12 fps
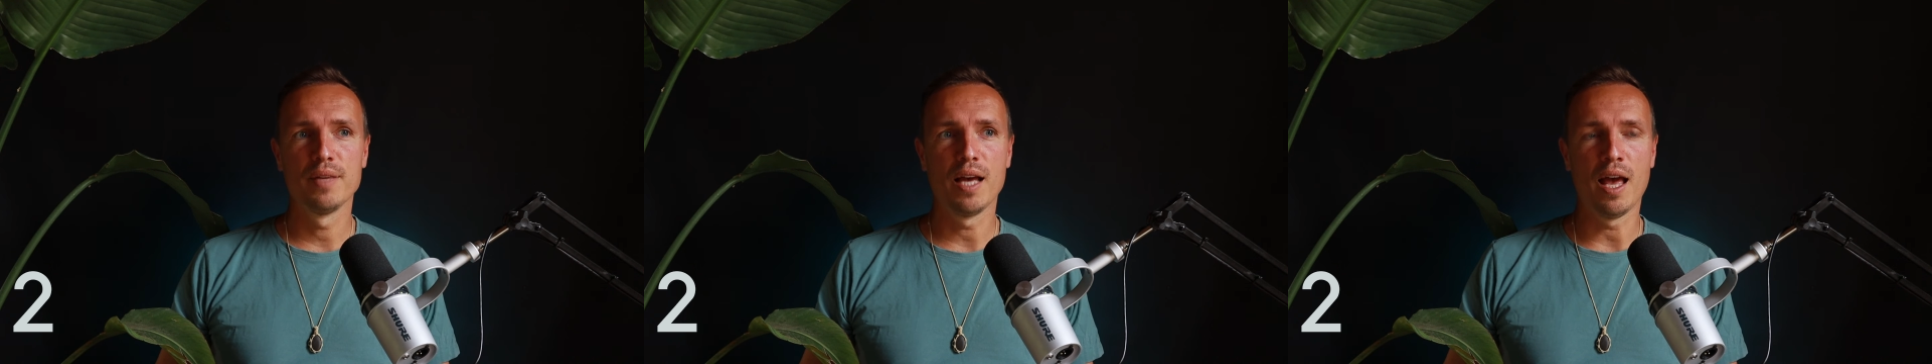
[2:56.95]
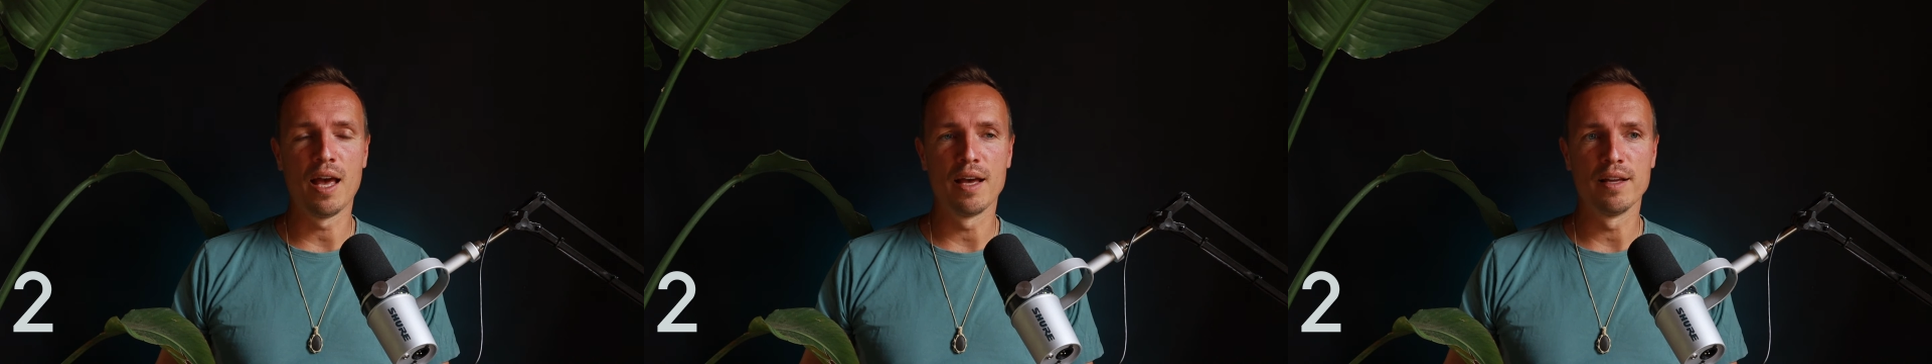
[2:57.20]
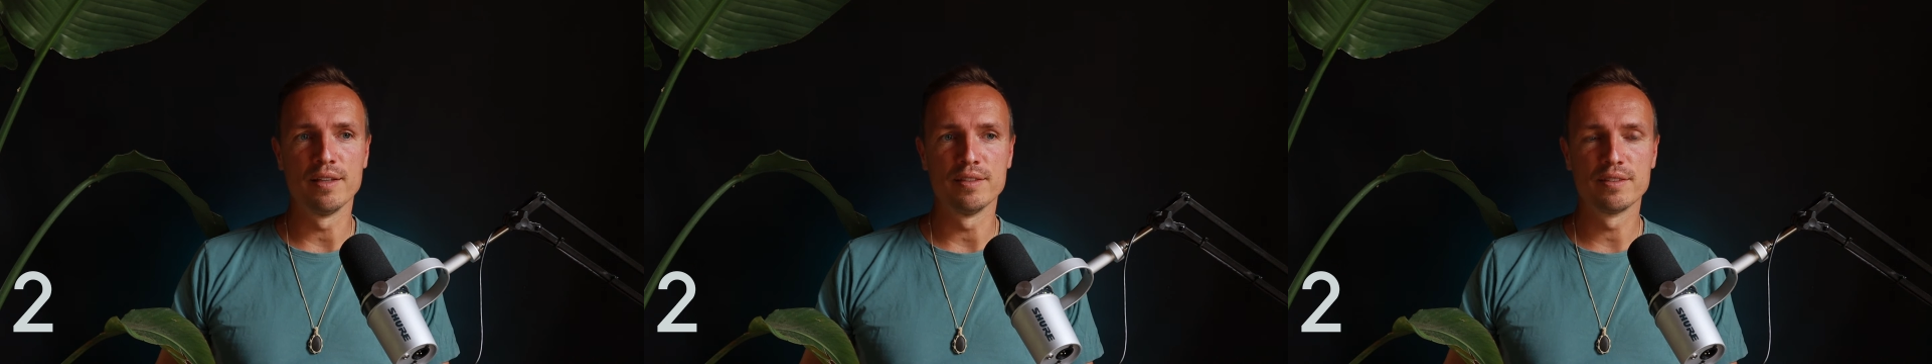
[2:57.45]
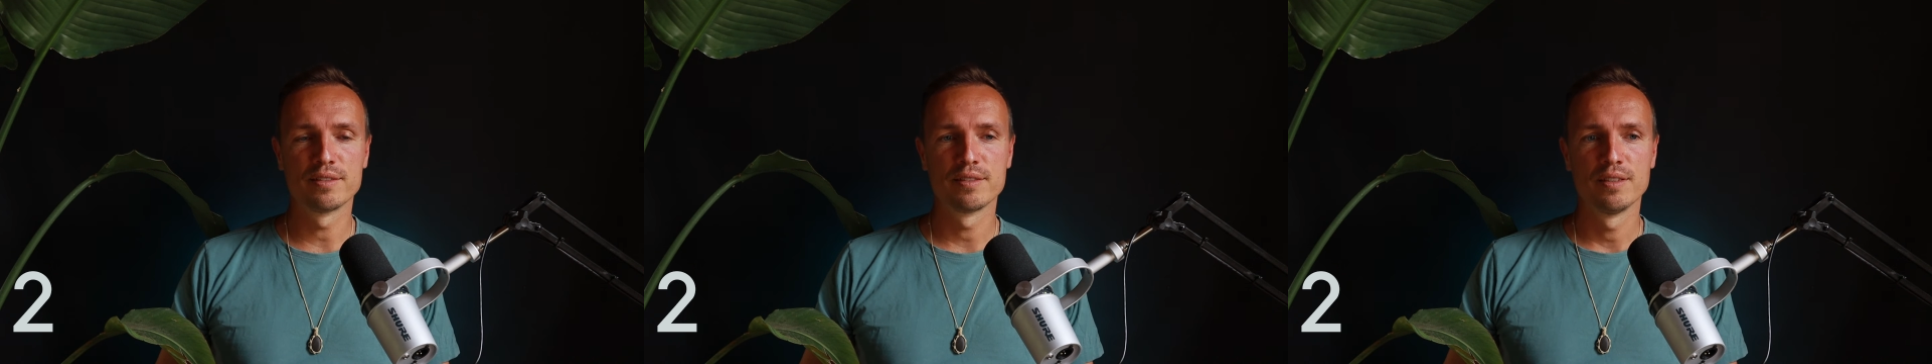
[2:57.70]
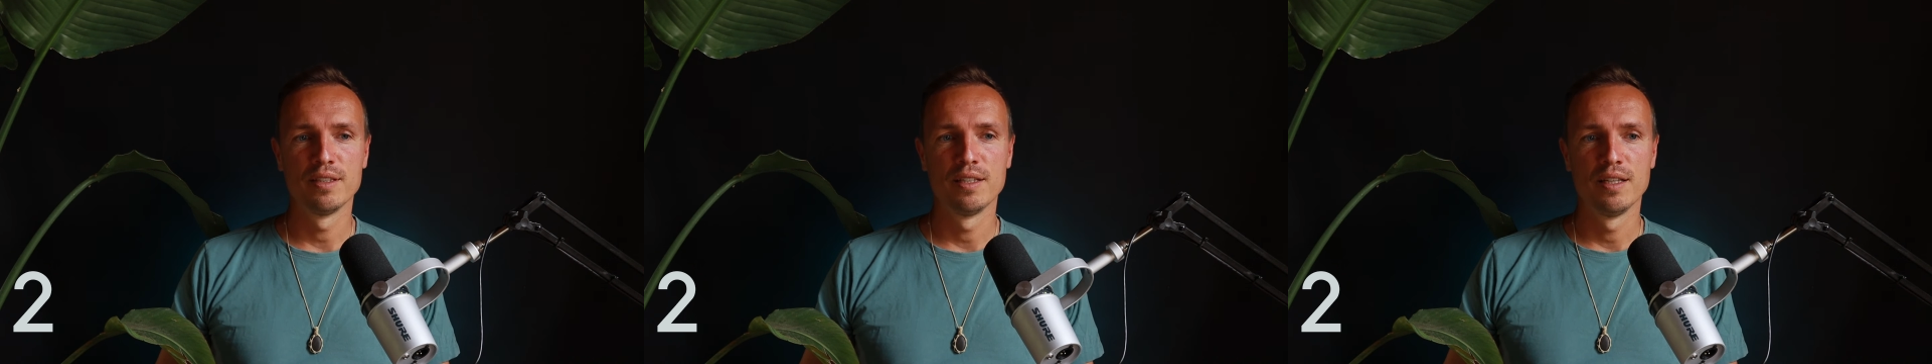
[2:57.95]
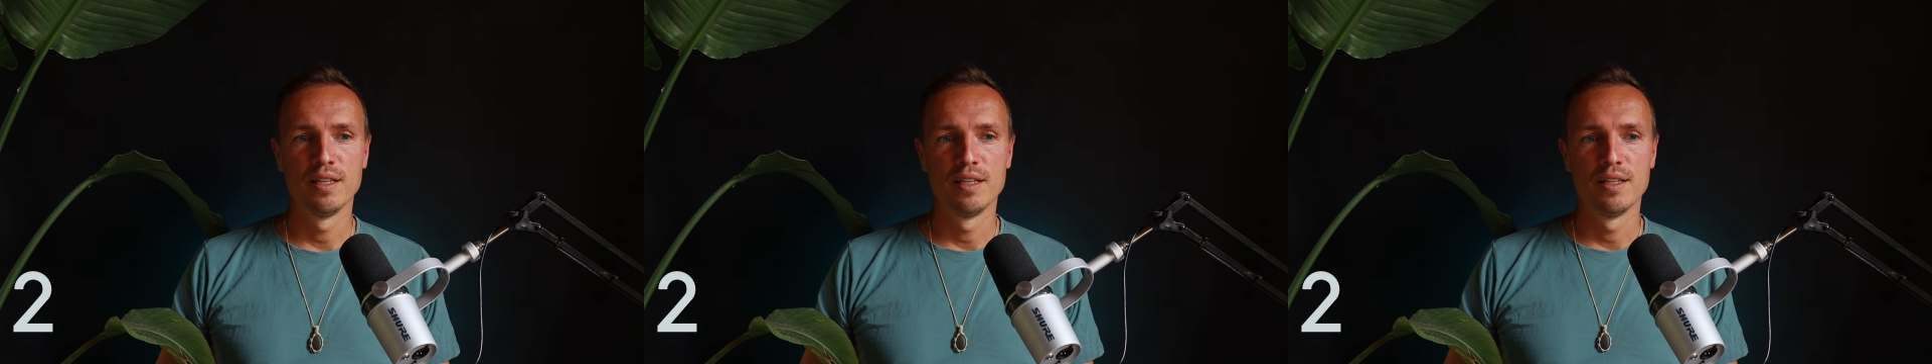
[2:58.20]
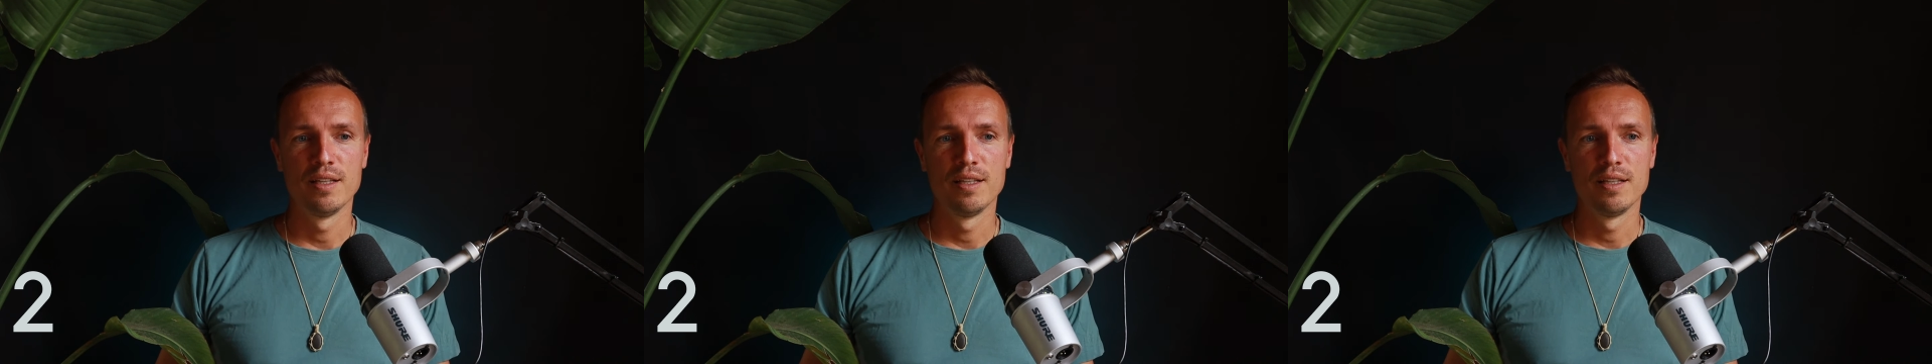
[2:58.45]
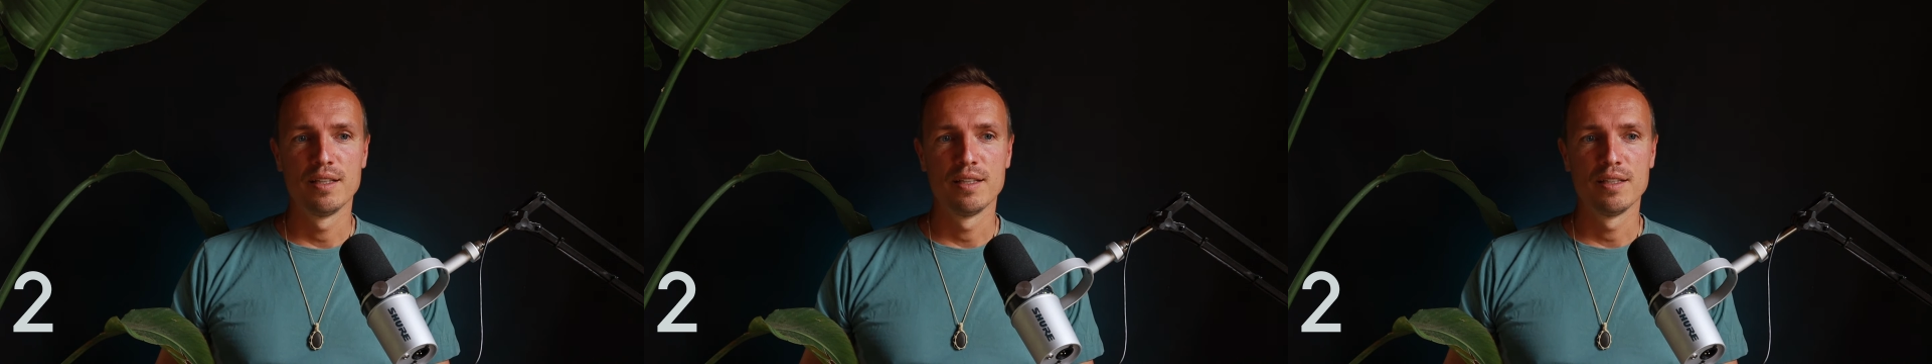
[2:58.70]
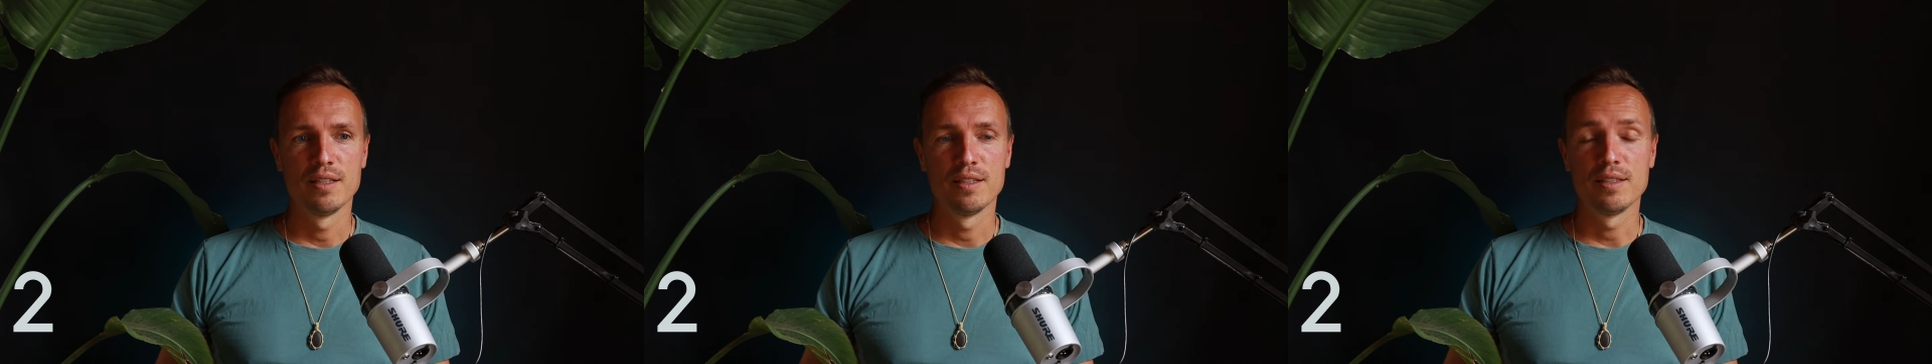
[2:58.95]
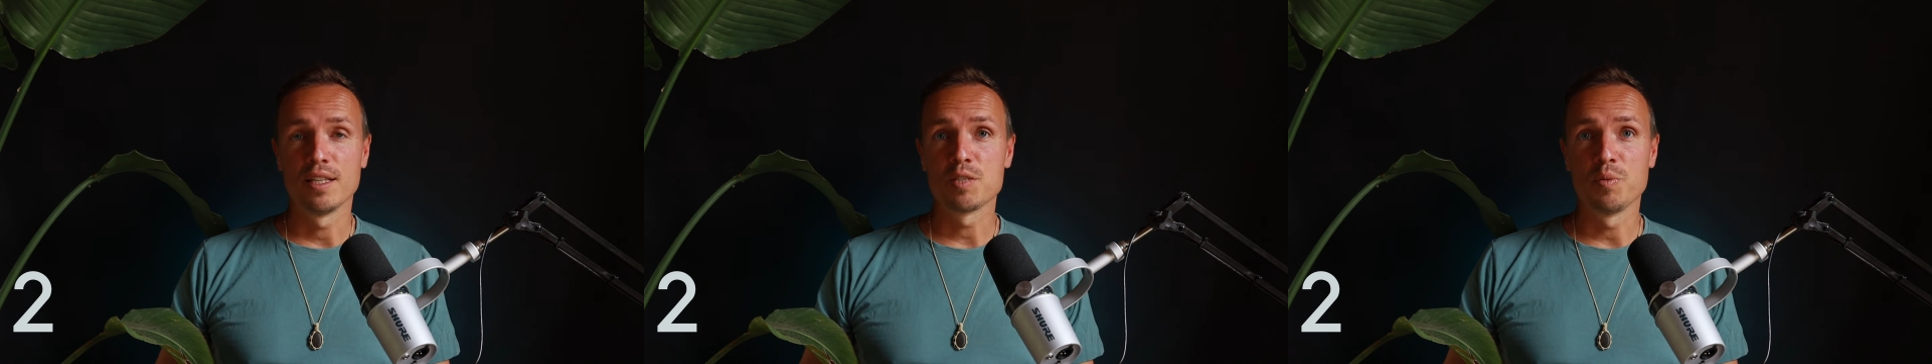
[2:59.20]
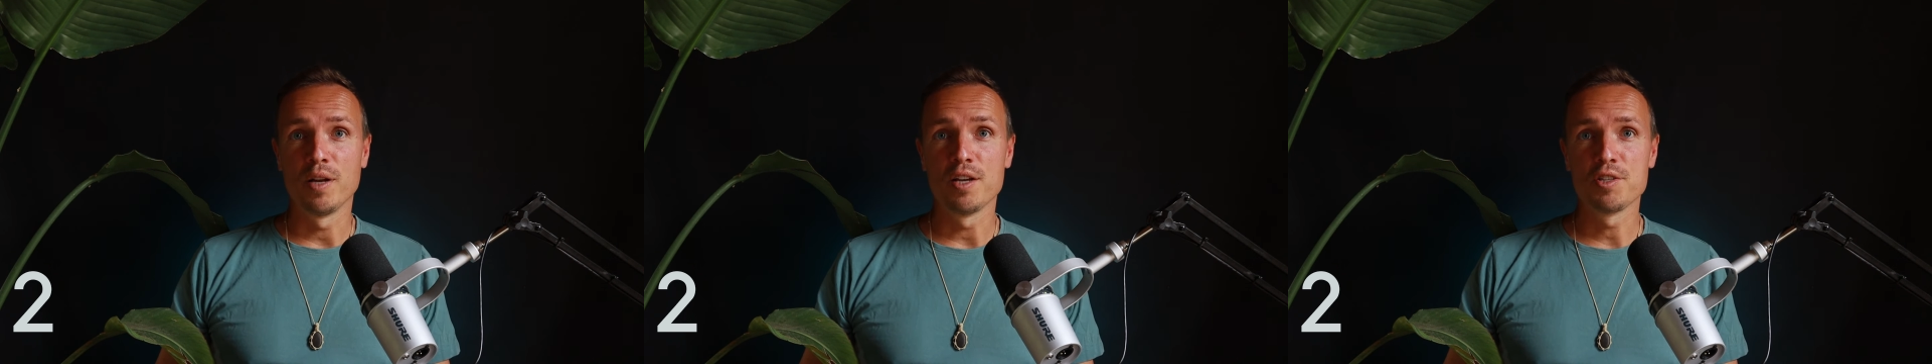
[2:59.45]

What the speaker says: and that's when I